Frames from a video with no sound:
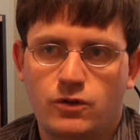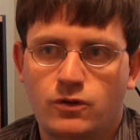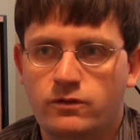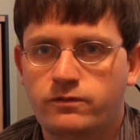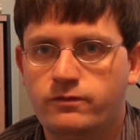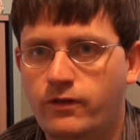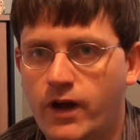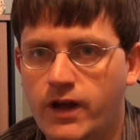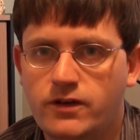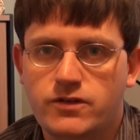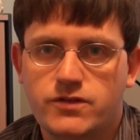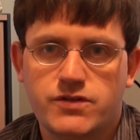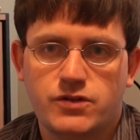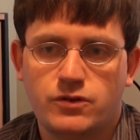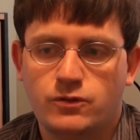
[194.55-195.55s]
or
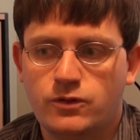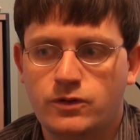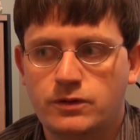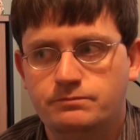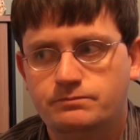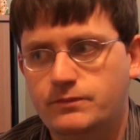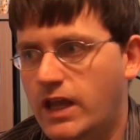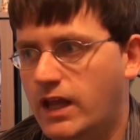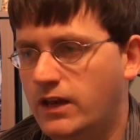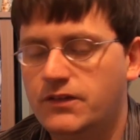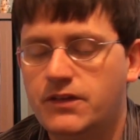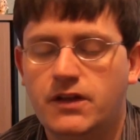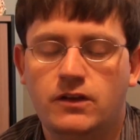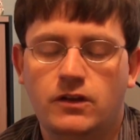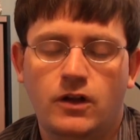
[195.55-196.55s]
fighters or
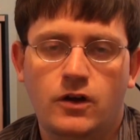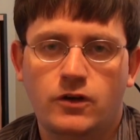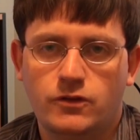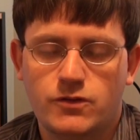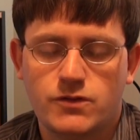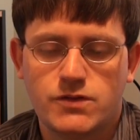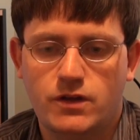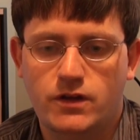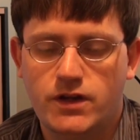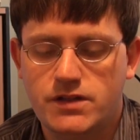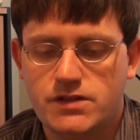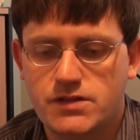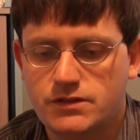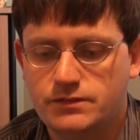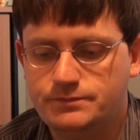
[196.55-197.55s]
anything along those
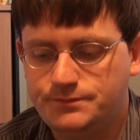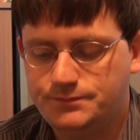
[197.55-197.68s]
lines.